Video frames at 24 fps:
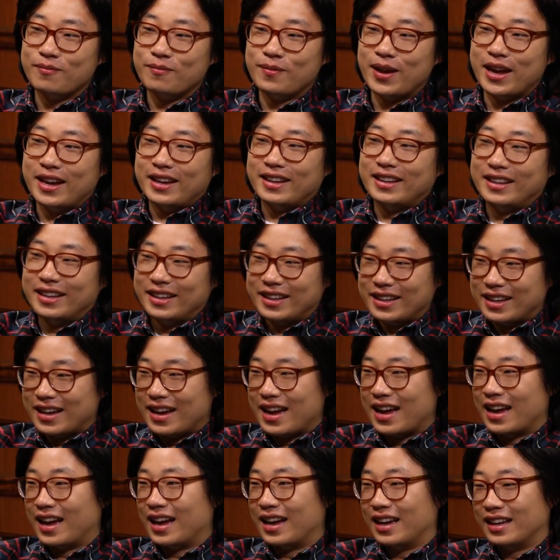made it,
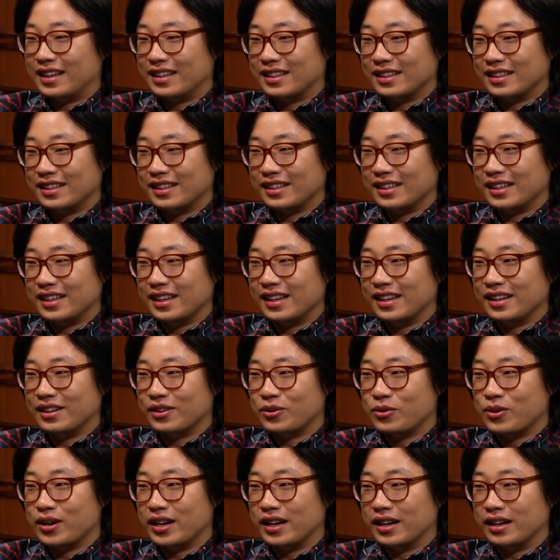uh, in a
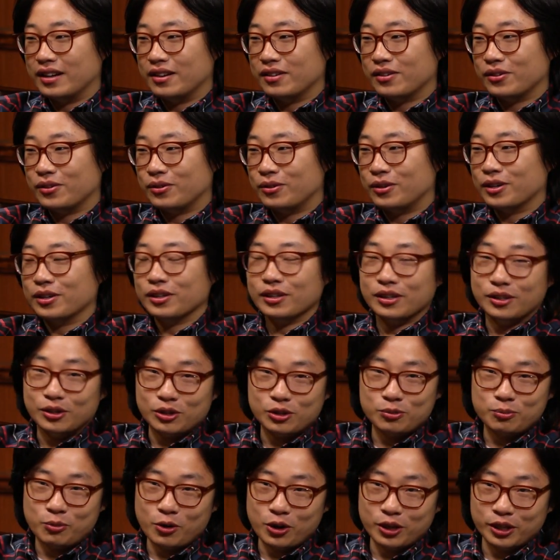way, well, a little
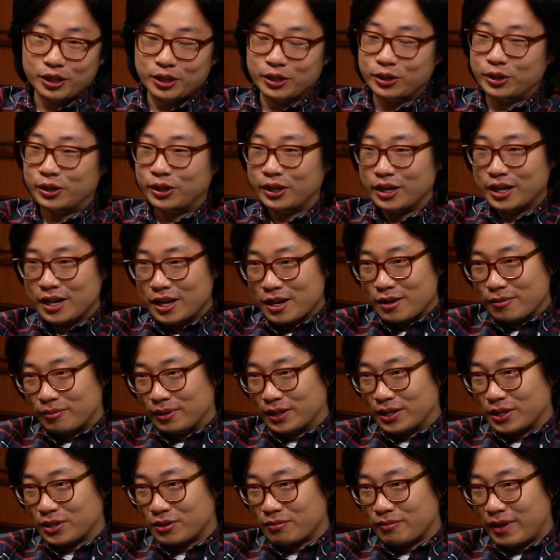spoiler alert,
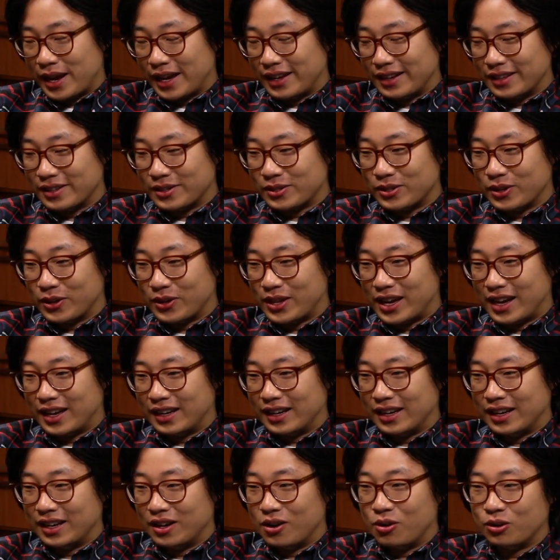but just made it so that
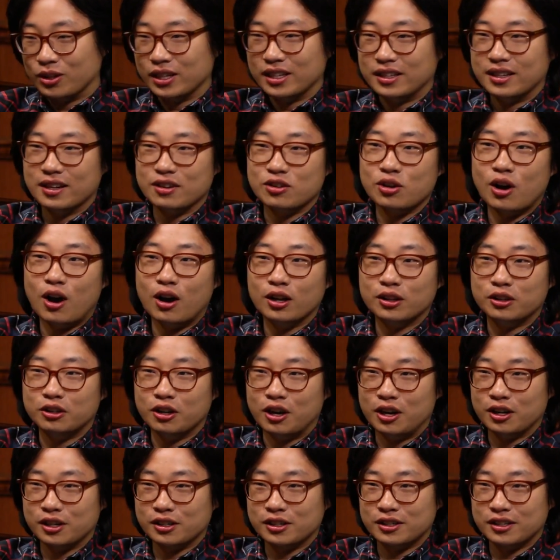it only does hot
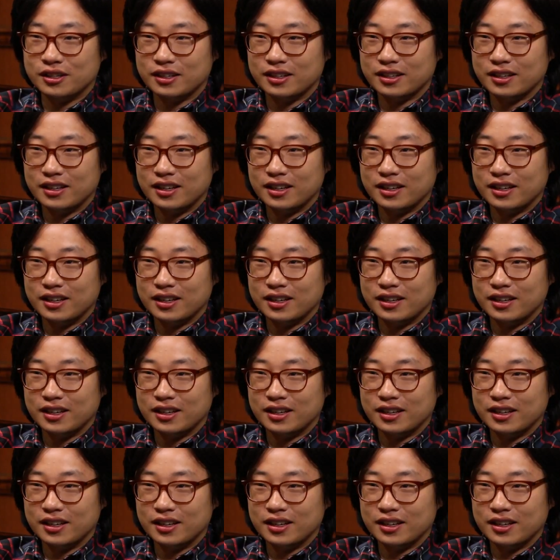dogs.